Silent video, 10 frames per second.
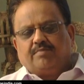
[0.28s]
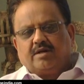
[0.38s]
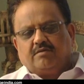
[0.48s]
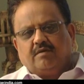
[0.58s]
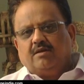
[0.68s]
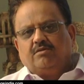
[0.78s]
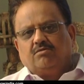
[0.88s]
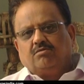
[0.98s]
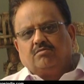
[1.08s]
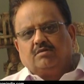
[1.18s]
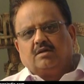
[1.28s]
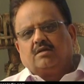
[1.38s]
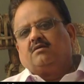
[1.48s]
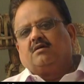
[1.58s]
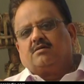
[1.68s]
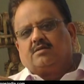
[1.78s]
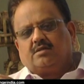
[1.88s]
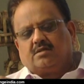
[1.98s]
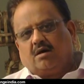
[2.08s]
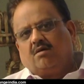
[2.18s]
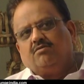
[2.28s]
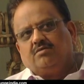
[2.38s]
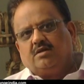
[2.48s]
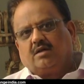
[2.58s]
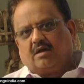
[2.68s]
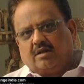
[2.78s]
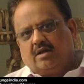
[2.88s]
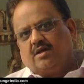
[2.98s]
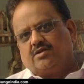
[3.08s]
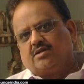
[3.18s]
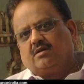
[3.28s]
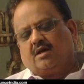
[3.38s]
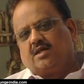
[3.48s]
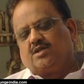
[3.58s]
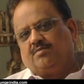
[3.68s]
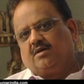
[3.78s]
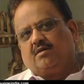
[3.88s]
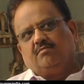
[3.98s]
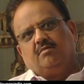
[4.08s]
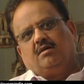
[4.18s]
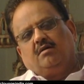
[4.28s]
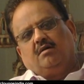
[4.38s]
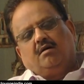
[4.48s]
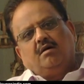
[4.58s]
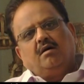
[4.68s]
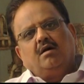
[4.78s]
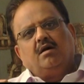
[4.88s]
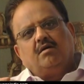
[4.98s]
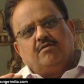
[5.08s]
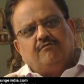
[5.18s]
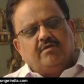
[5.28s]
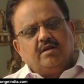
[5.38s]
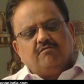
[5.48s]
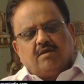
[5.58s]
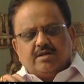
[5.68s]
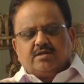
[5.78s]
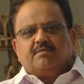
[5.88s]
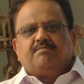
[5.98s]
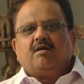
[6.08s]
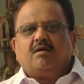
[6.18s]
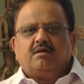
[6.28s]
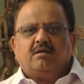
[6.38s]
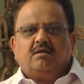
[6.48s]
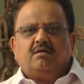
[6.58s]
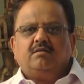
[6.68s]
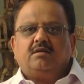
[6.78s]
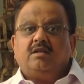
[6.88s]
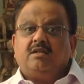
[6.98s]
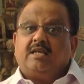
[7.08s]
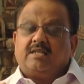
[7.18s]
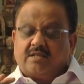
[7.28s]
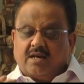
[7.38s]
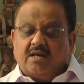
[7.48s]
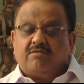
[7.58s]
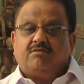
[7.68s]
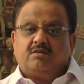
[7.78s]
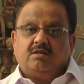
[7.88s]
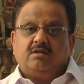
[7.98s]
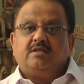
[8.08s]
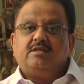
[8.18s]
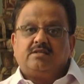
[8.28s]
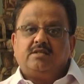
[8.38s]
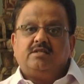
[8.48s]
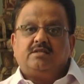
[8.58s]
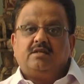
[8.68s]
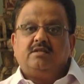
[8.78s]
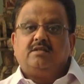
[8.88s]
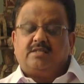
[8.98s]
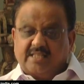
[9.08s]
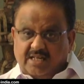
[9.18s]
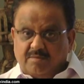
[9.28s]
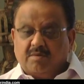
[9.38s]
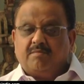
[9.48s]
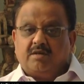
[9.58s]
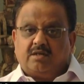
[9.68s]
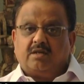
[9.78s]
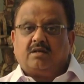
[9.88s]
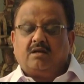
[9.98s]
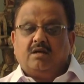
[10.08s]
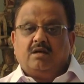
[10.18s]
pretty well know that sound creation has become a very vital part in the entire world these days in the cinema making.